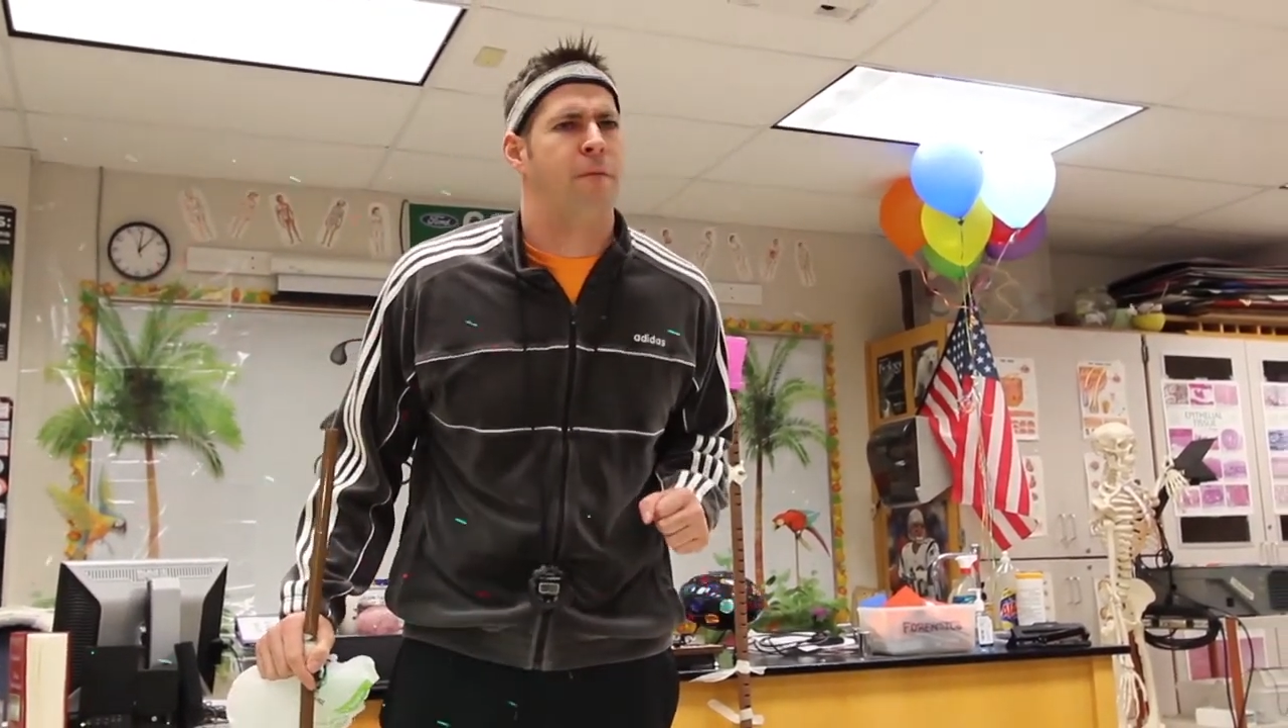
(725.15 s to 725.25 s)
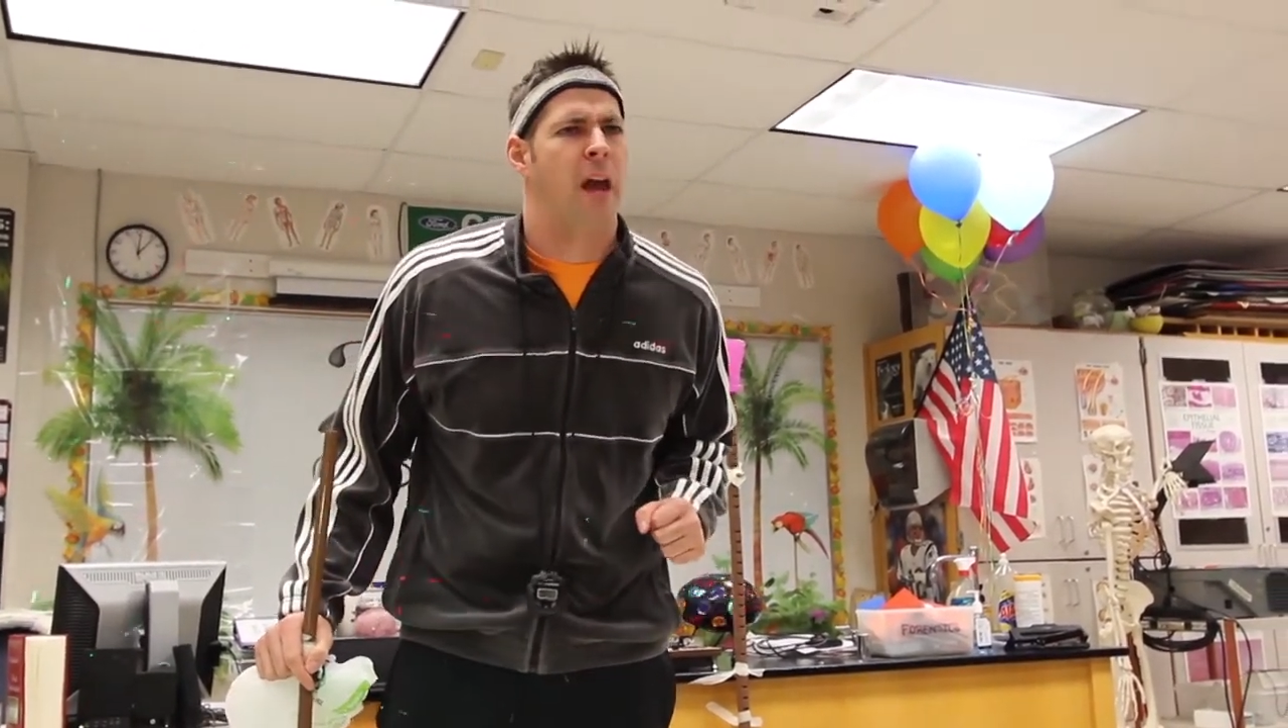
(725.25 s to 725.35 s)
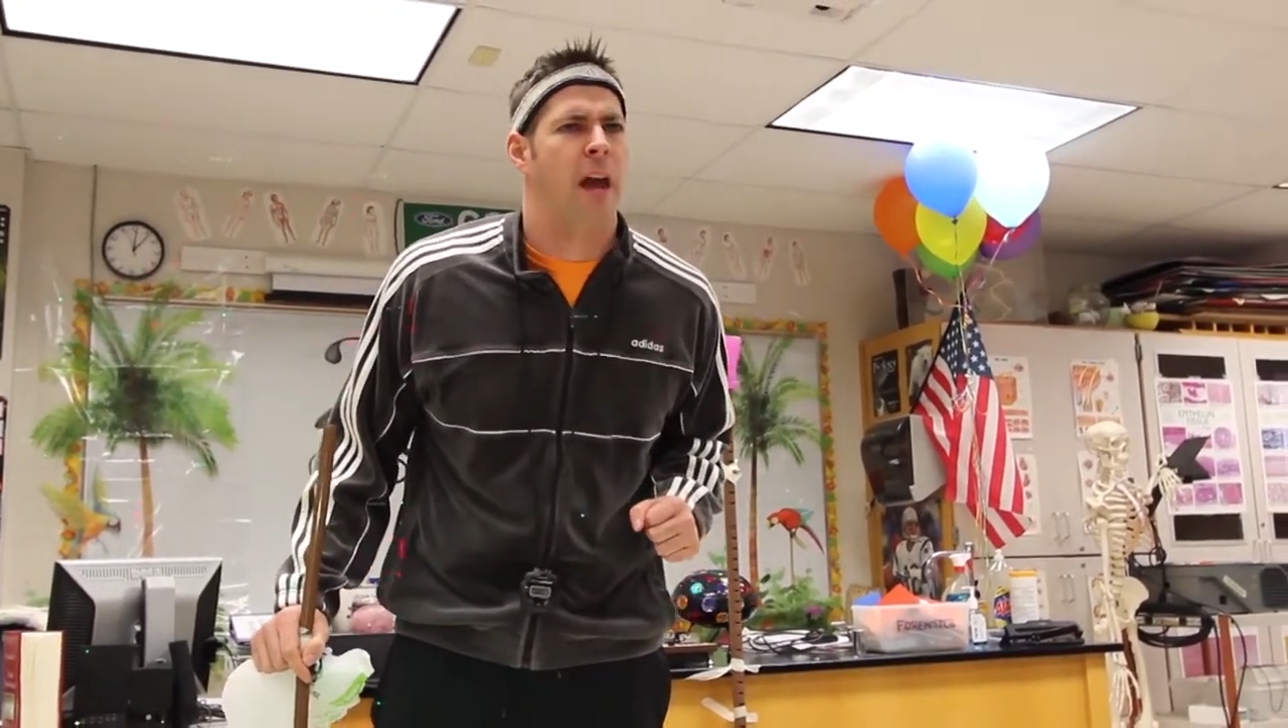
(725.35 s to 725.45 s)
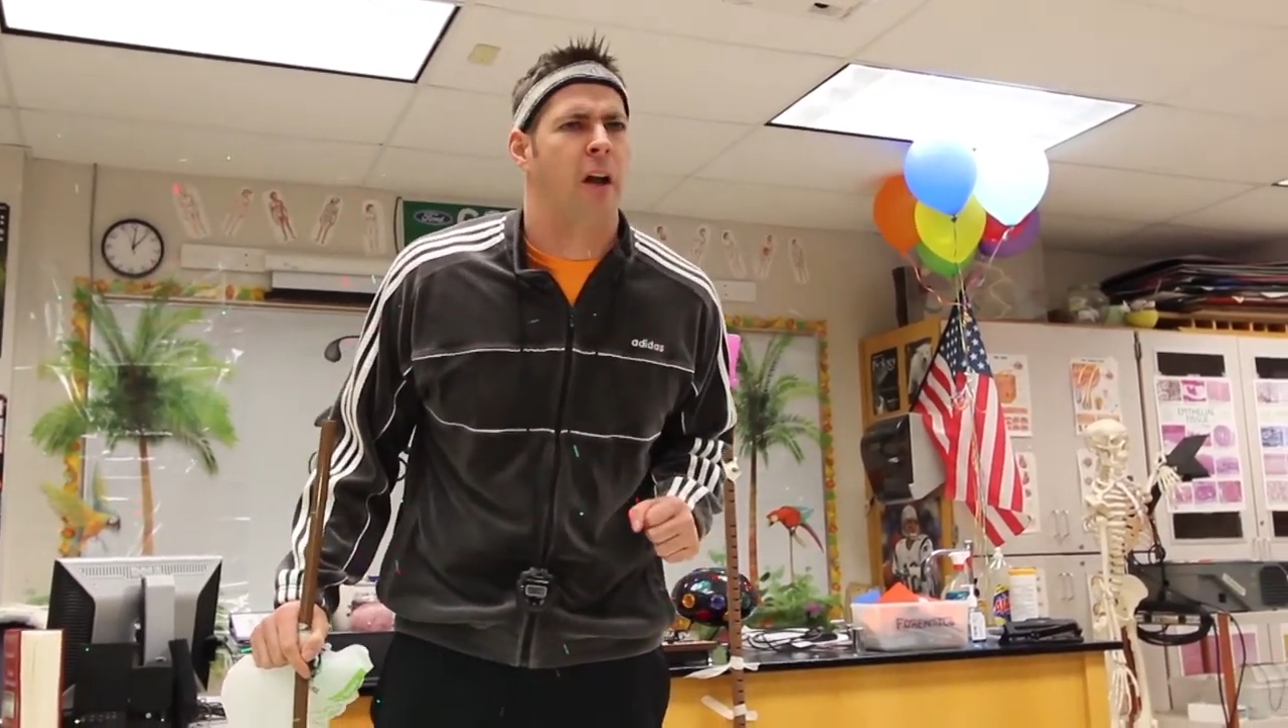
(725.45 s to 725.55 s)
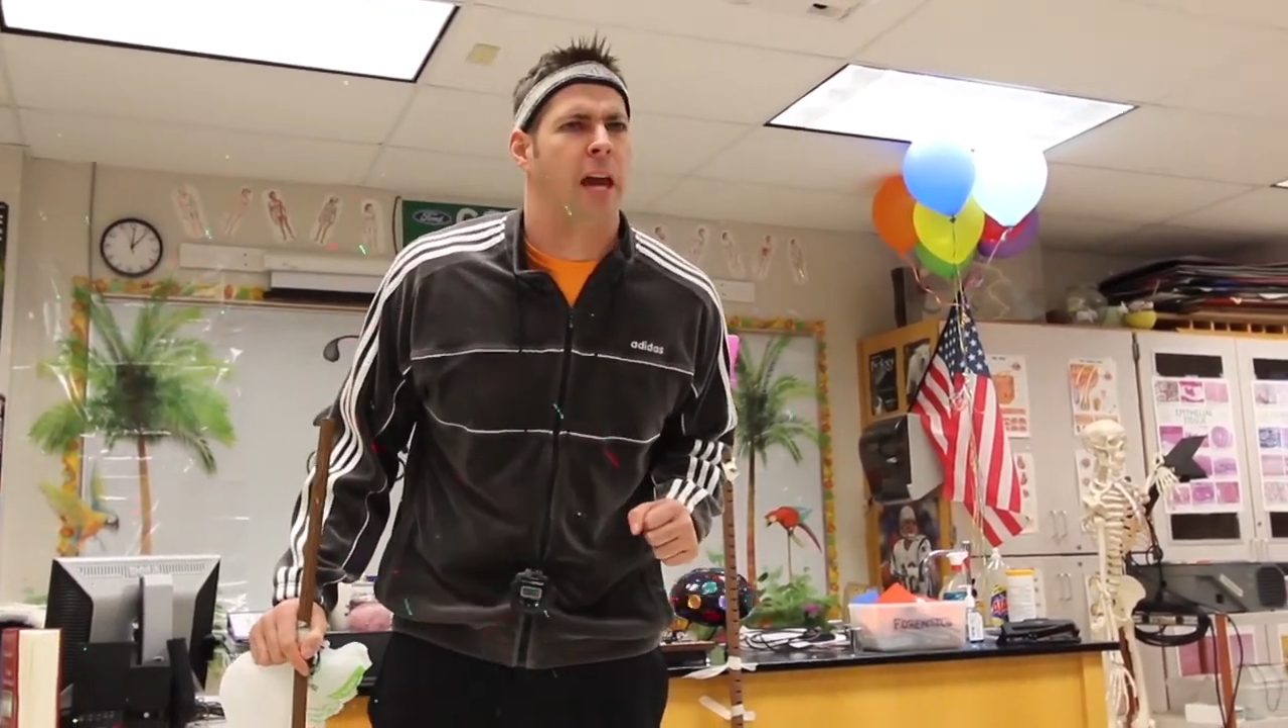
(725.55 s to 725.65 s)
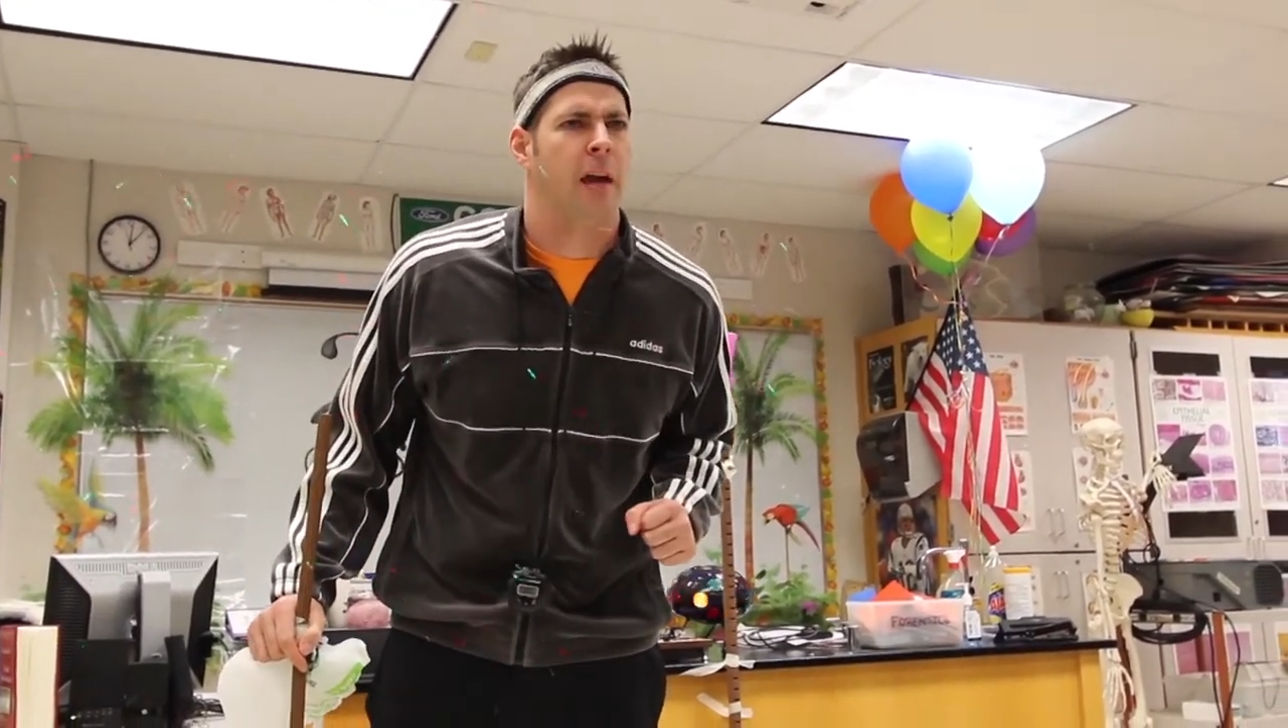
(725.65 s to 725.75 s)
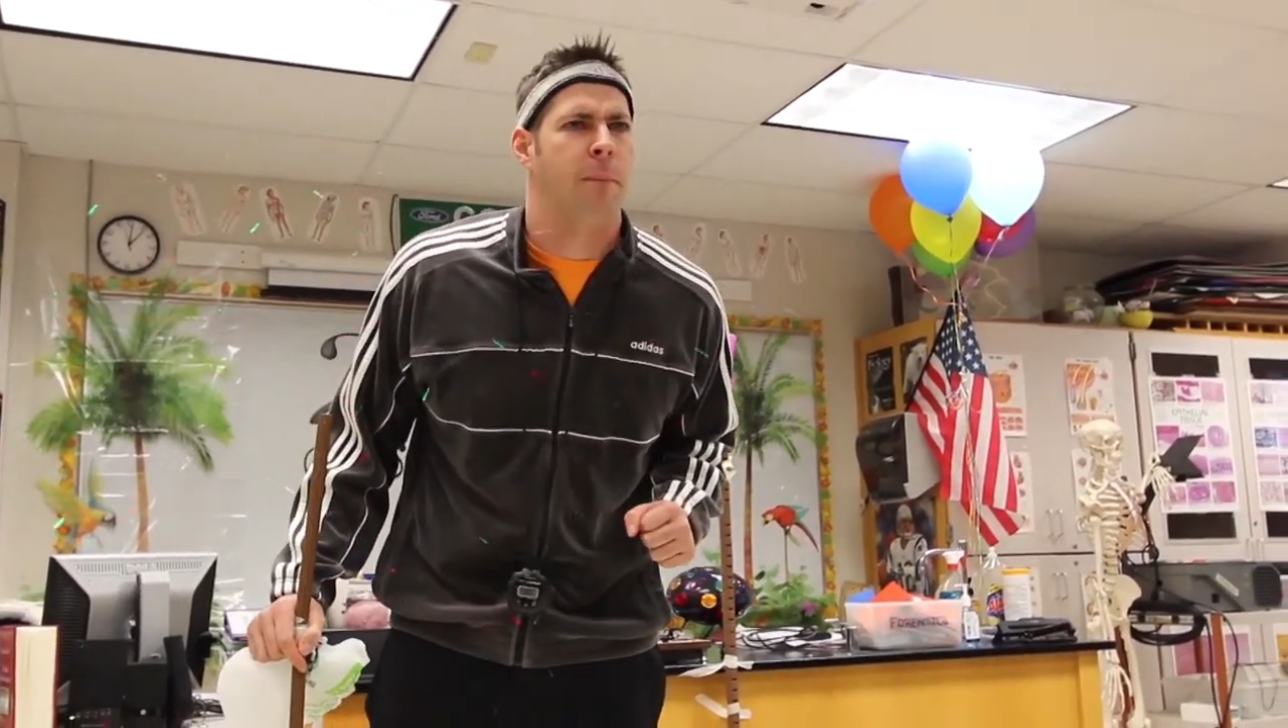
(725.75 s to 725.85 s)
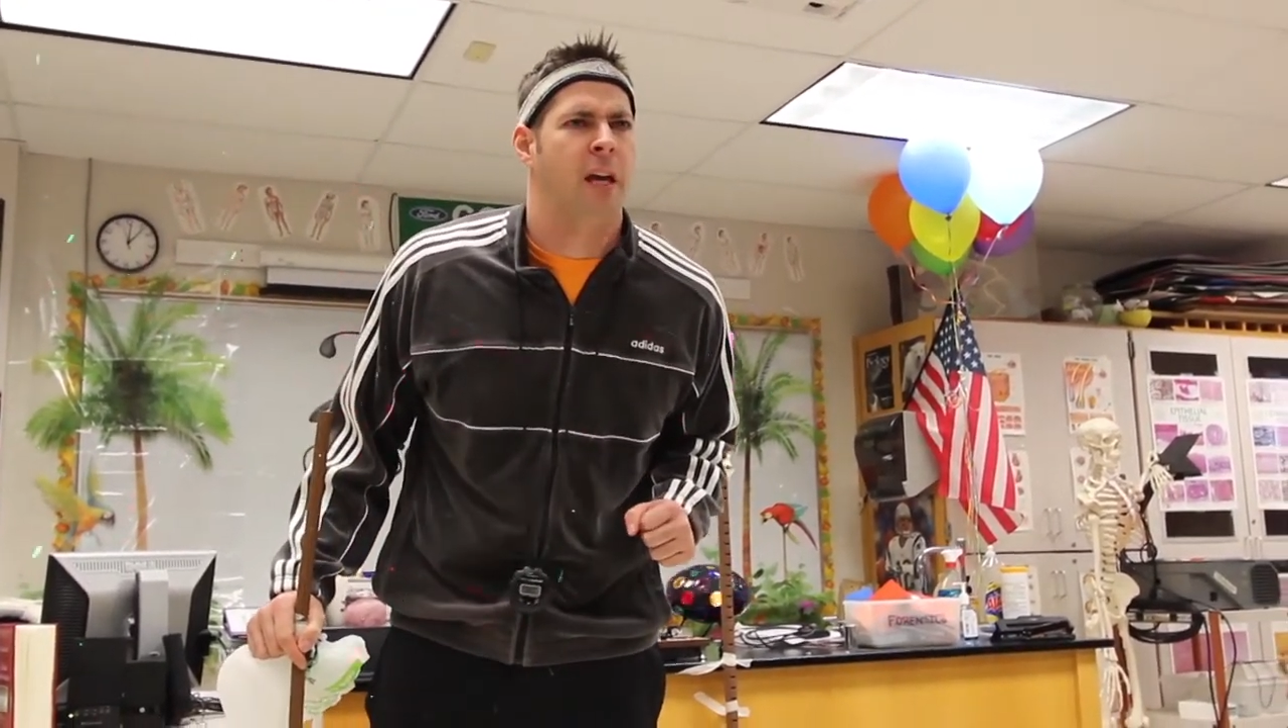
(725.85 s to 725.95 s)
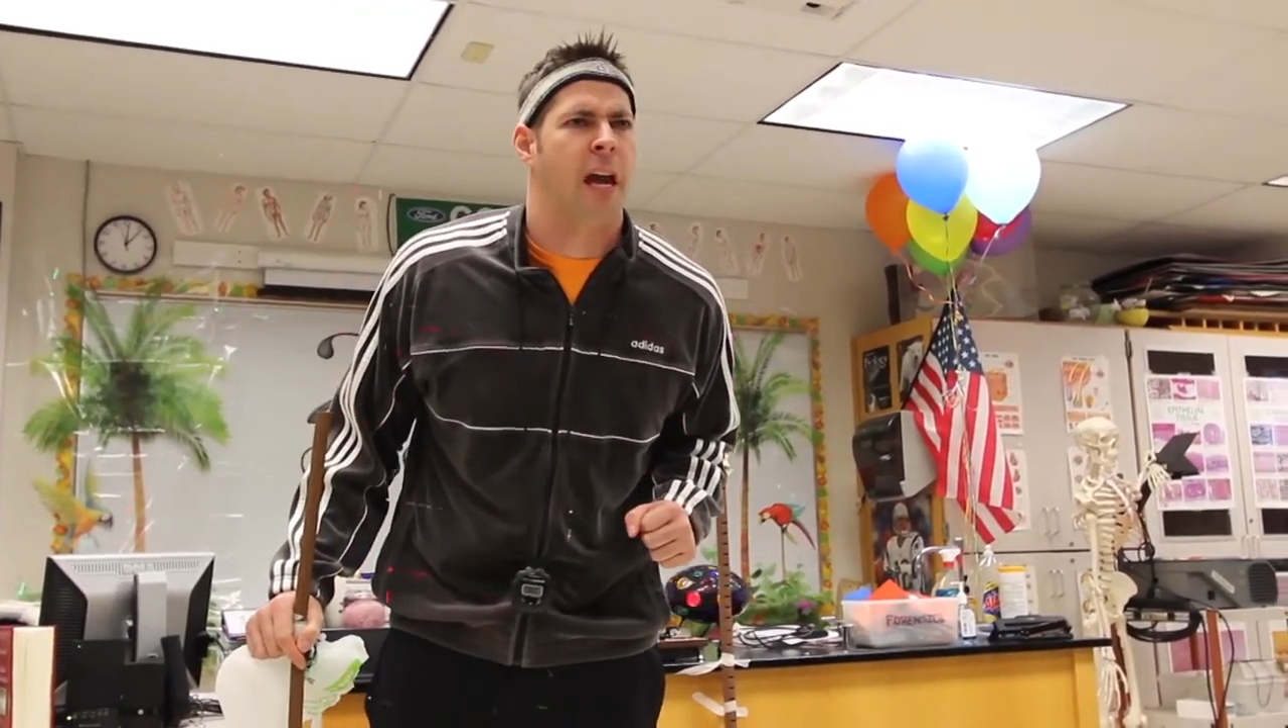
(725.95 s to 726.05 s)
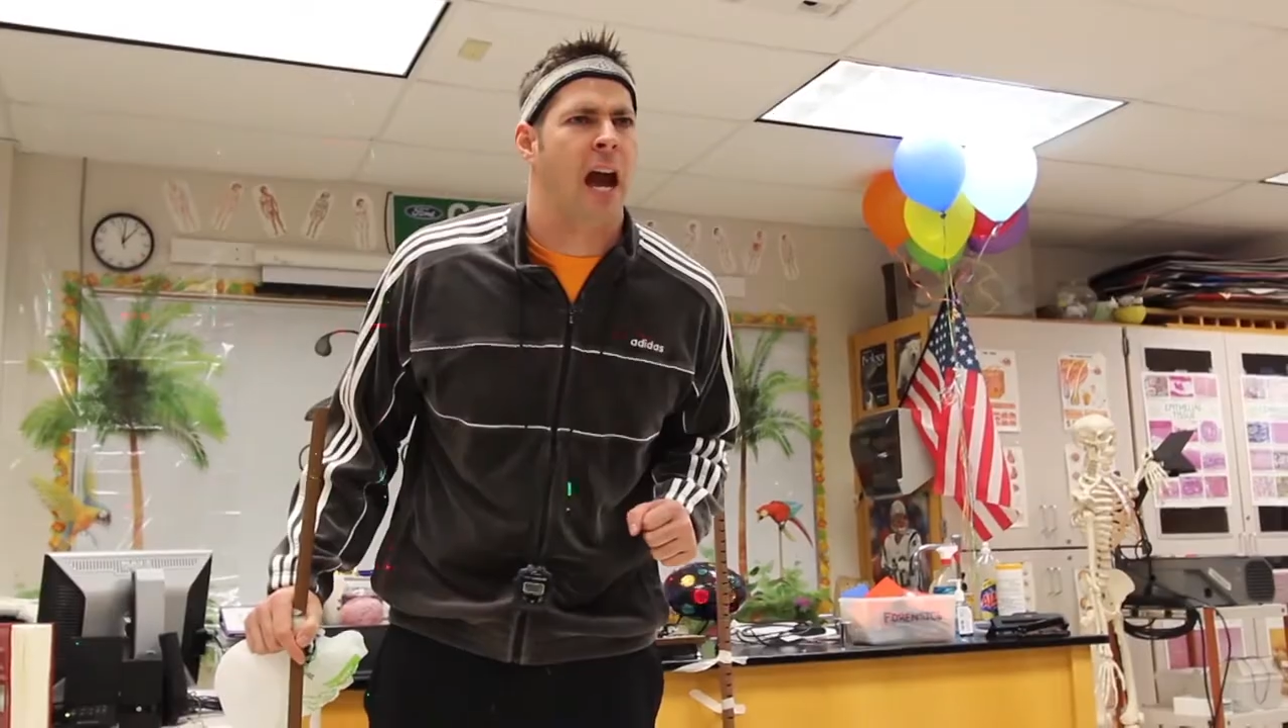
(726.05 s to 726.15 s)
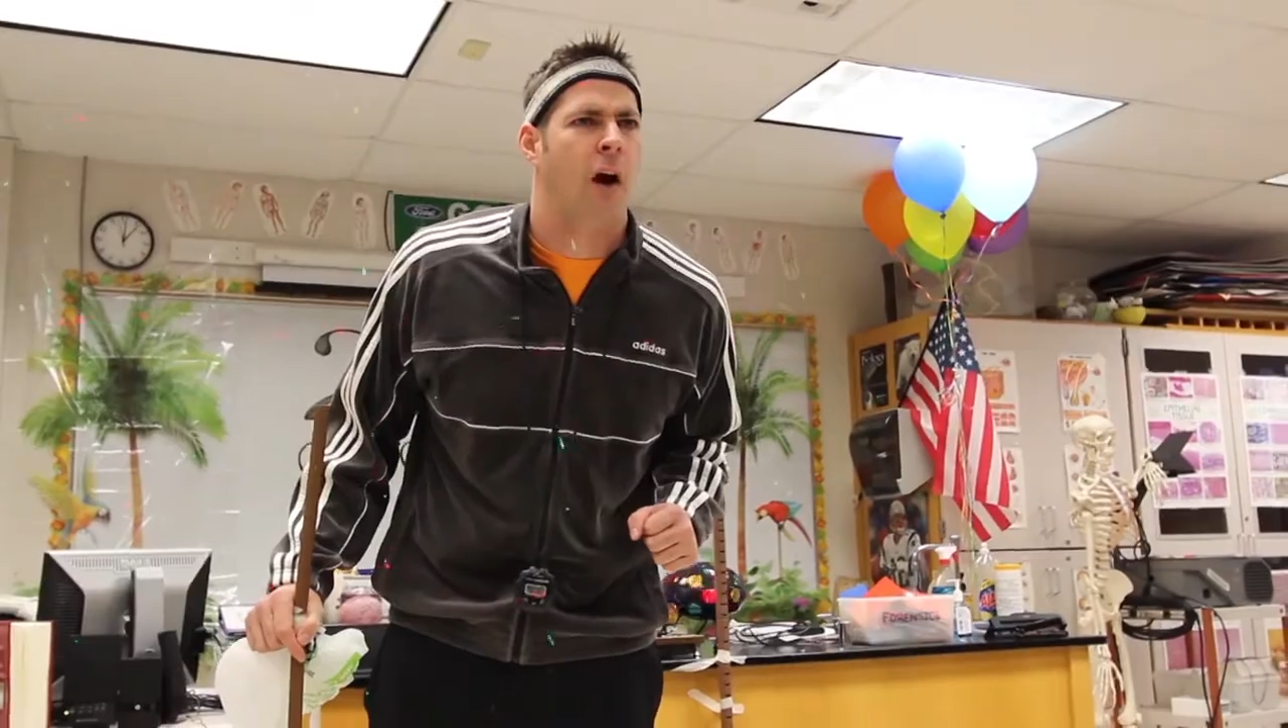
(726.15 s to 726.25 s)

fail AP